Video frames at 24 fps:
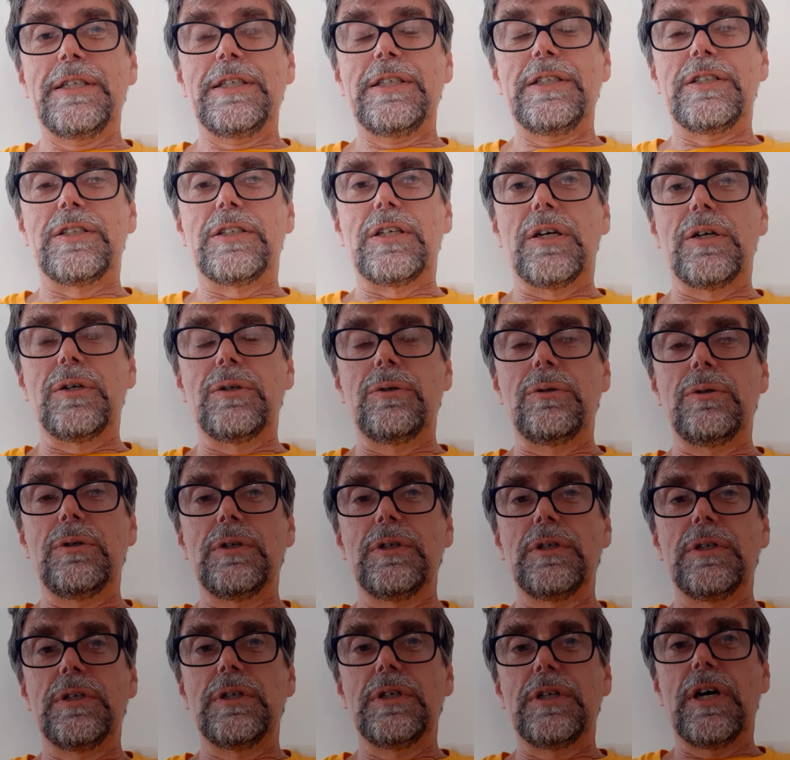So
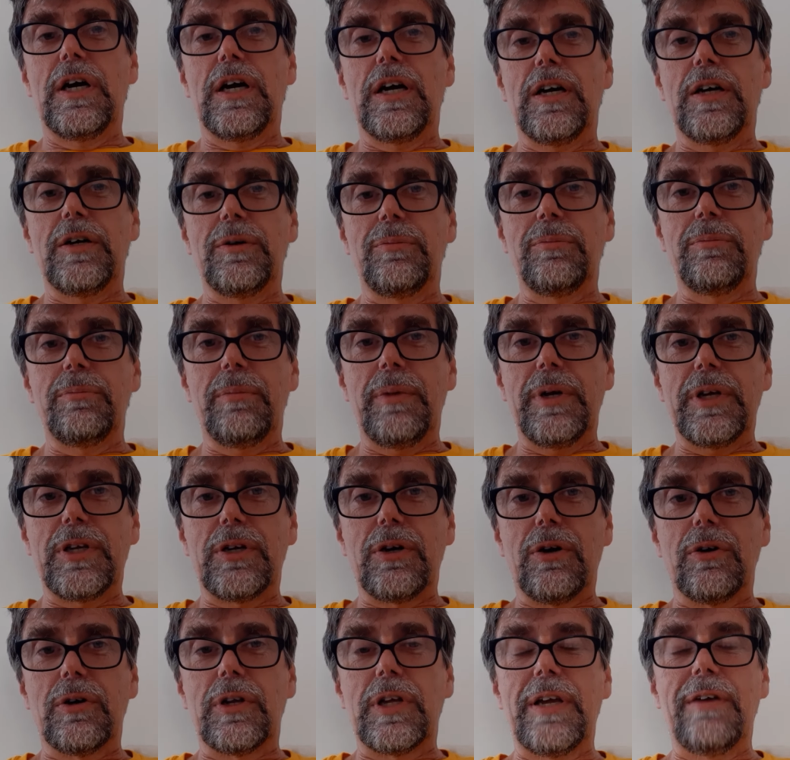may
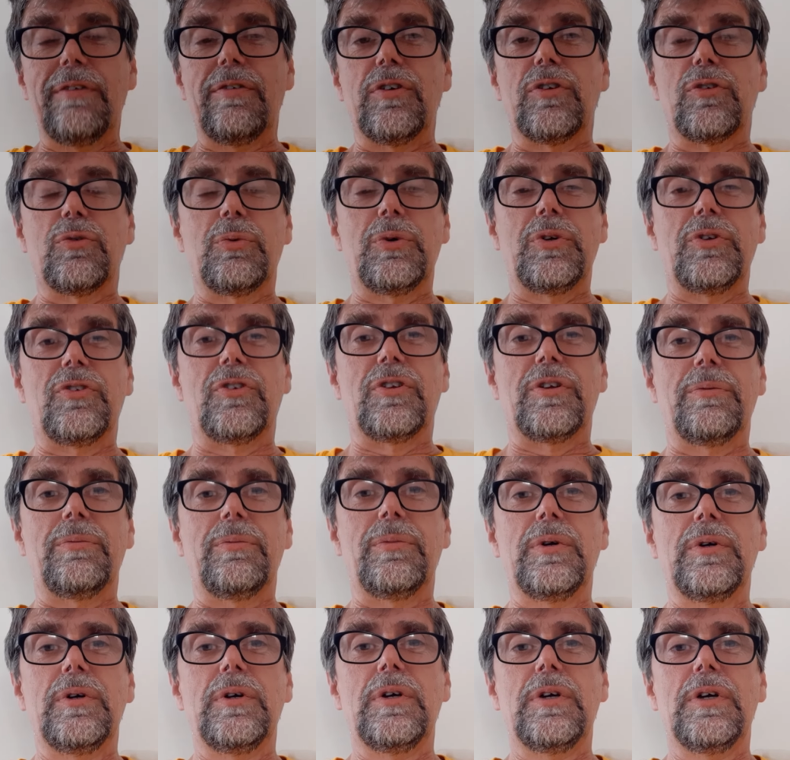God give us wisdom
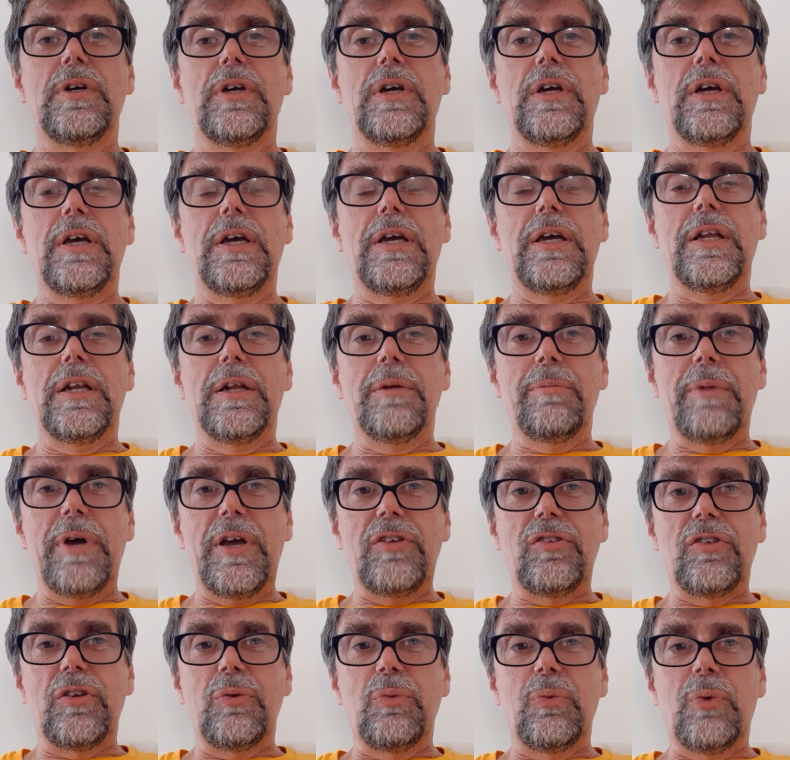in
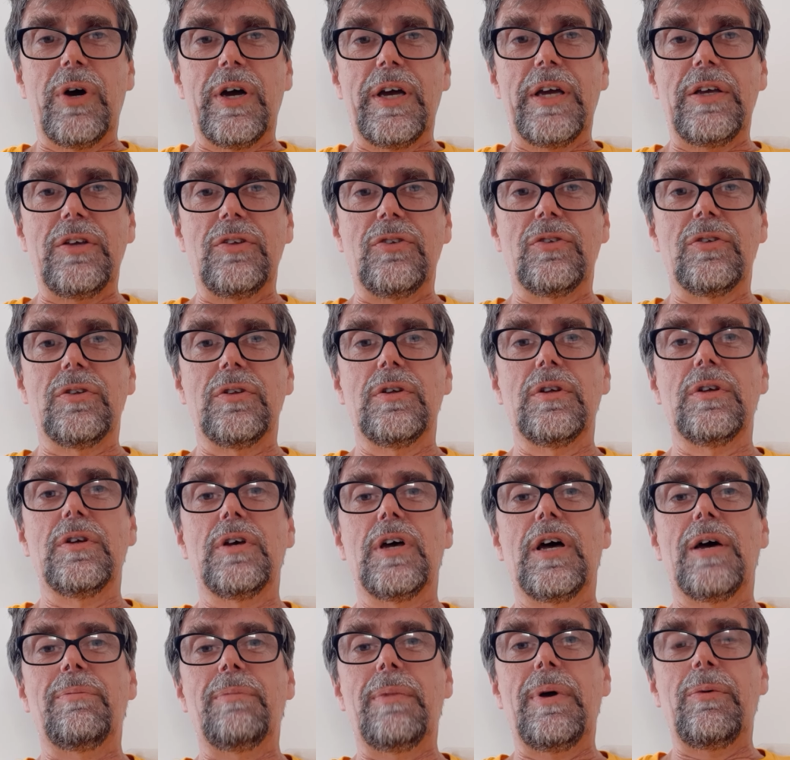amazing ways.
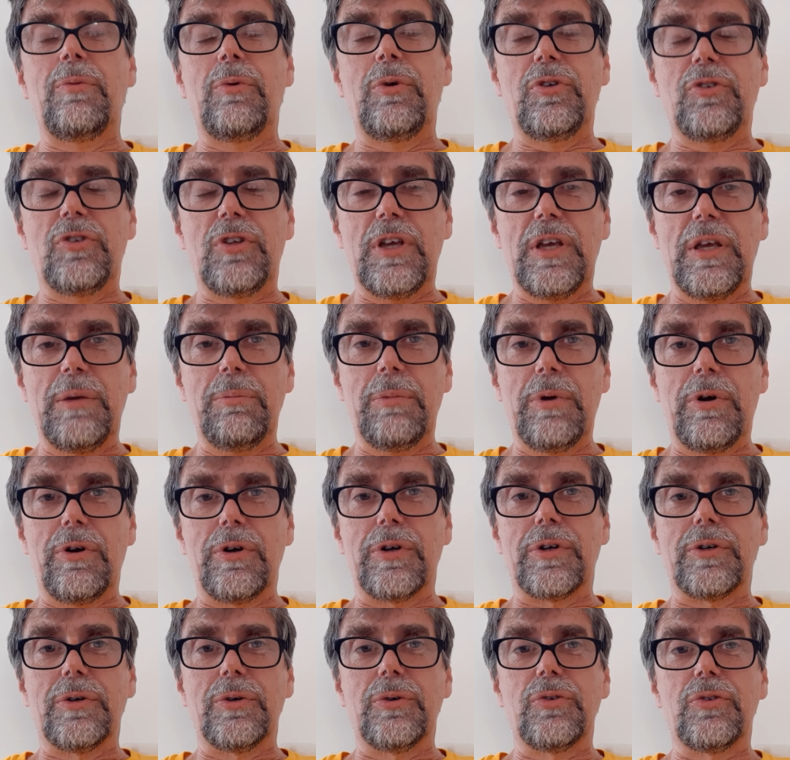And may we see
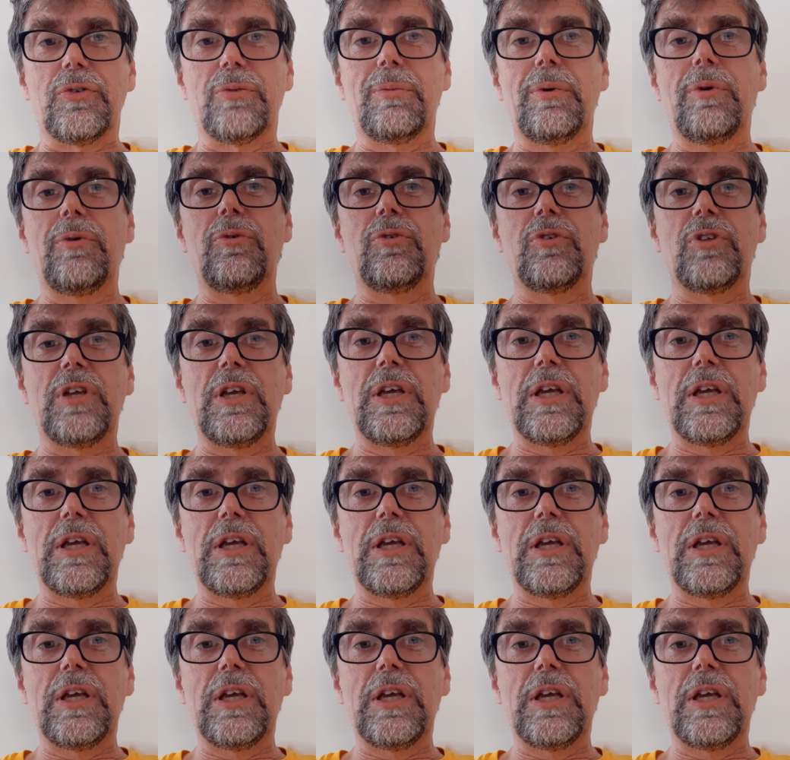miracles. May we see